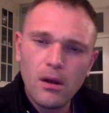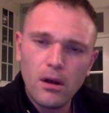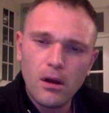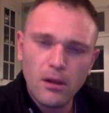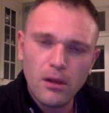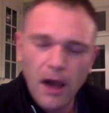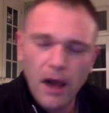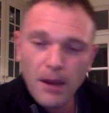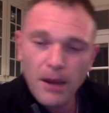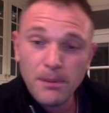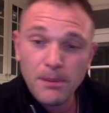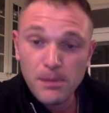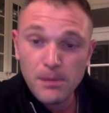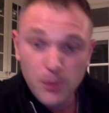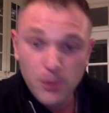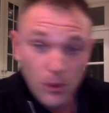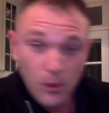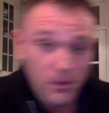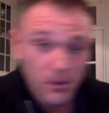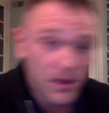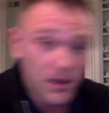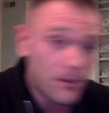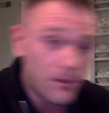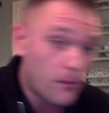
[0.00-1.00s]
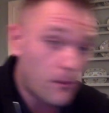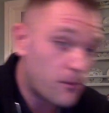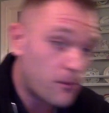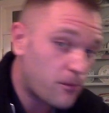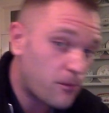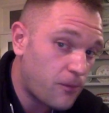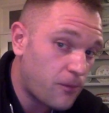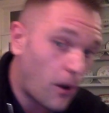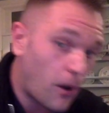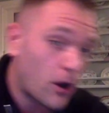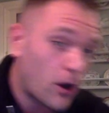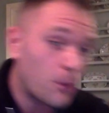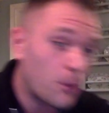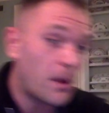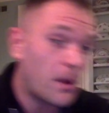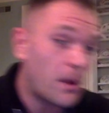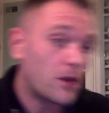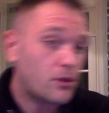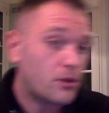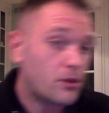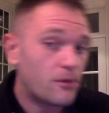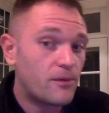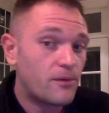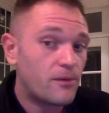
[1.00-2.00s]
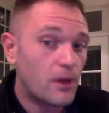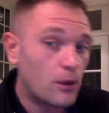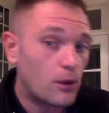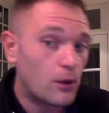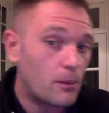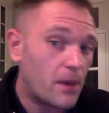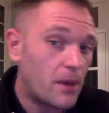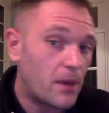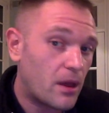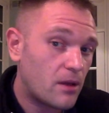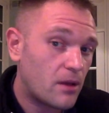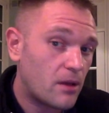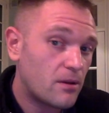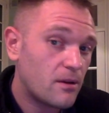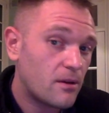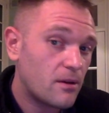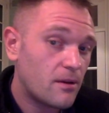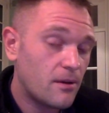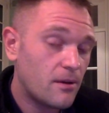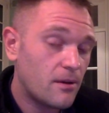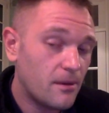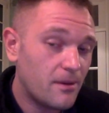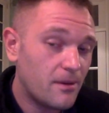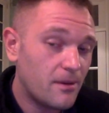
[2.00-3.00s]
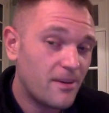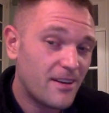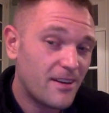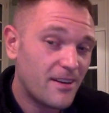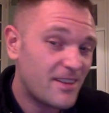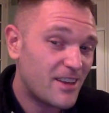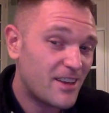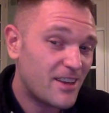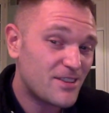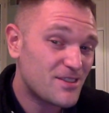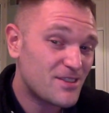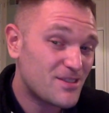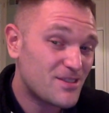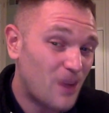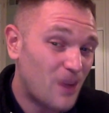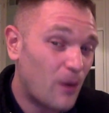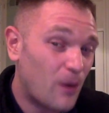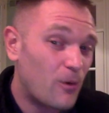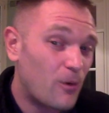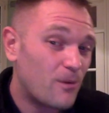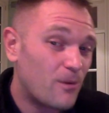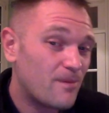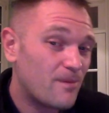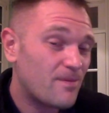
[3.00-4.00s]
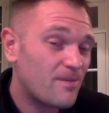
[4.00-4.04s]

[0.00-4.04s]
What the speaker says: A lot of people don't give a fuck about their fellow man. They just don't.